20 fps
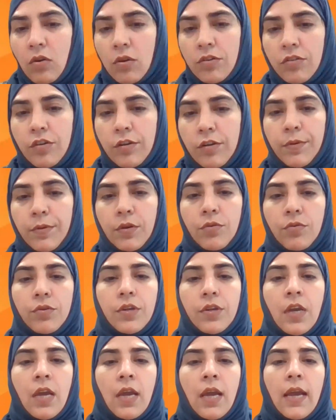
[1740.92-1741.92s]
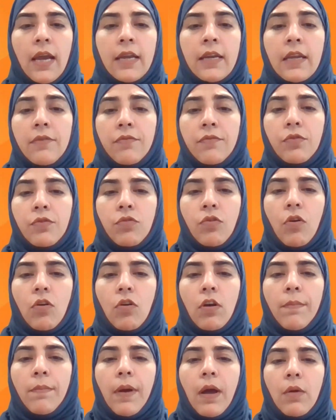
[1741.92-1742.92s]
contribute, and if you
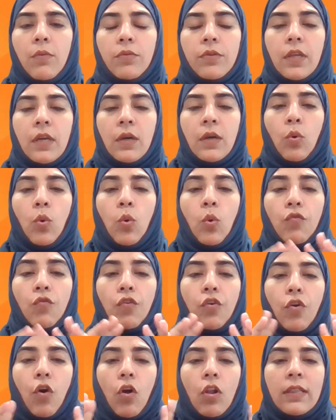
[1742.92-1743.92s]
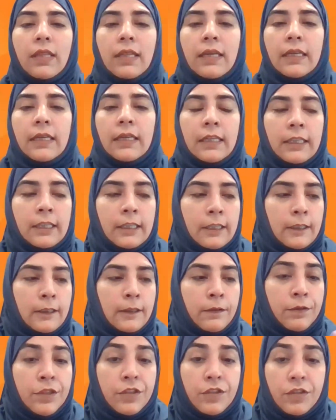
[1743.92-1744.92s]
talk about the overall
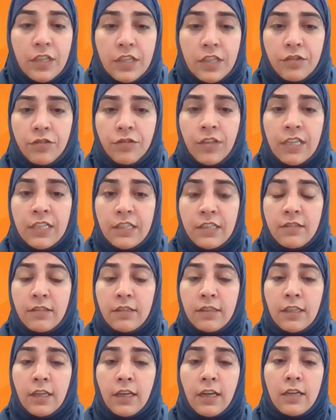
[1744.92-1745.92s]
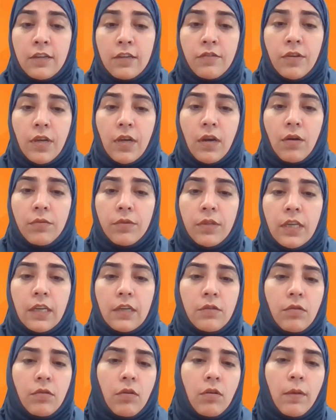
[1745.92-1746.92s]
research centers in the country, how they
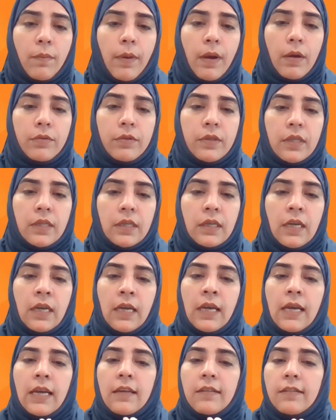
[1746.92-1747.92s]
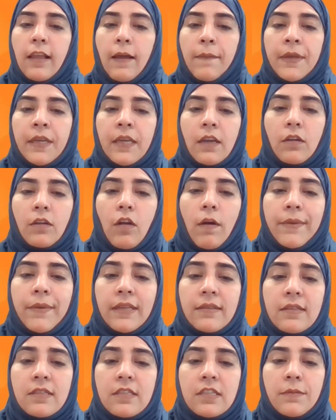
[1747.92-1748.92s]
can talk about the Islamic
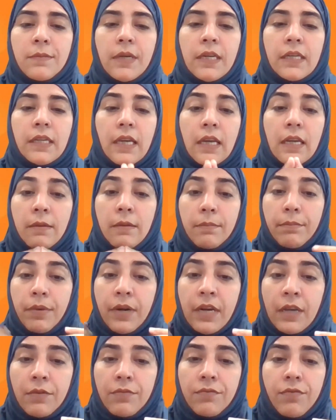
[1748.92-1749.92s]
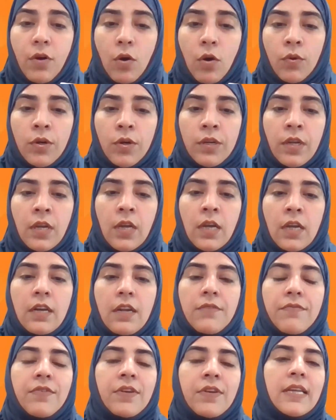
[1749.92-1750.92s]
economic system and can bring forward
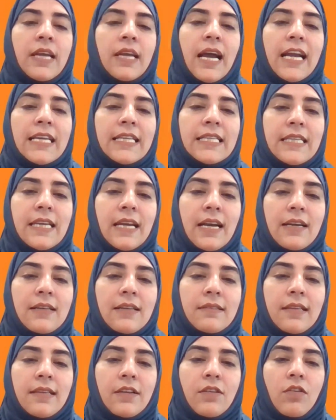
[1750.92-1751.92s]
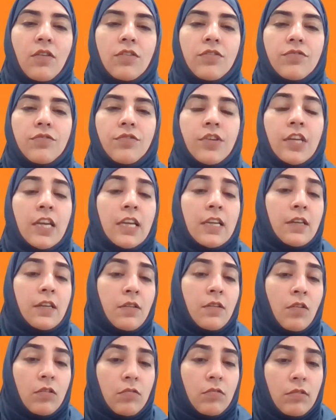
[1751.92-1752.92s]
different ideas in order to create
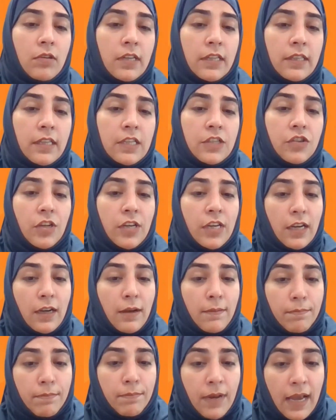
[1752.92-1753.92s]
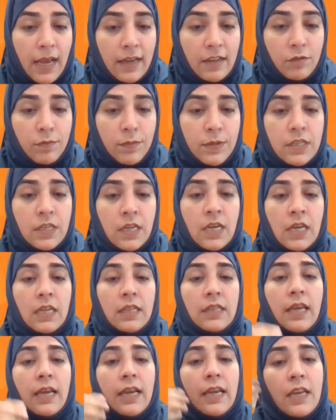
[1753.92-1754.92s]
not only the Sharia compliance, but
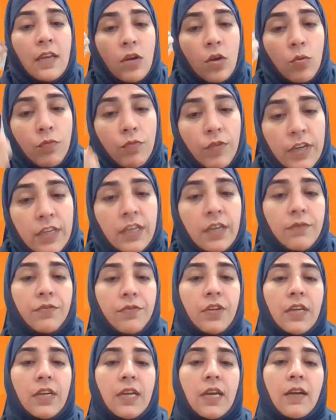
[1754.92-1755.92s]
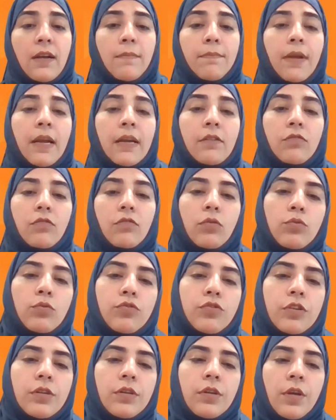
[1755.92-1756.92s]
the innovative Sharia compliance
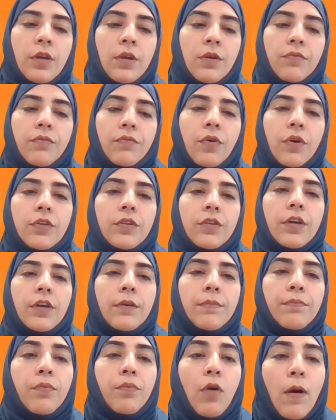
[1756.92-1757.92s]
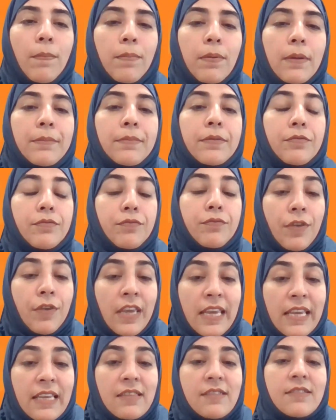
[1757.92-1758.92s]
solution for the problems
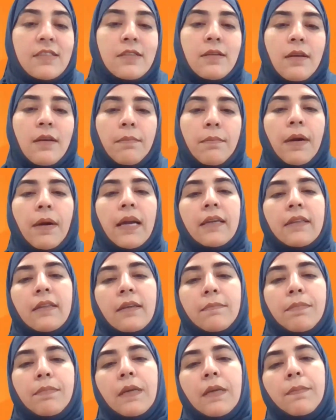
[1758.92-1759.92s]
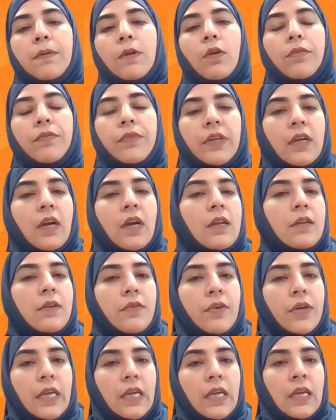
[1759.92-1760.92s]
faced by the people of the
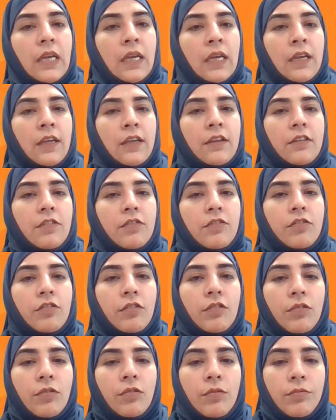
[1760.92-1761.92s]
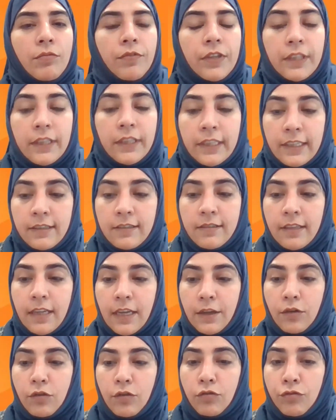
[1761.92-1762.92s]
country. So with this,
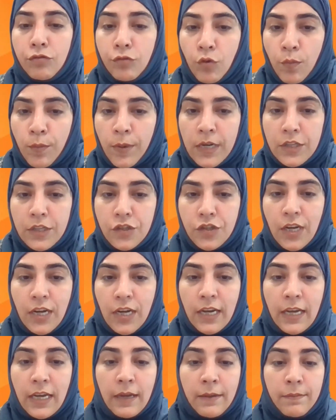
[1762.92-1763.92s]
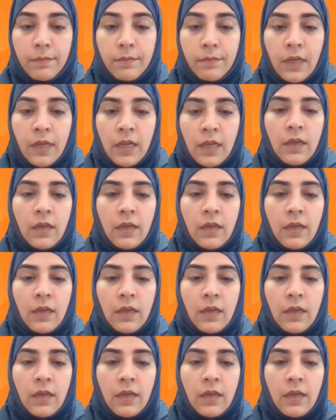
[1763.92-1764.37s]
thank you so much. I am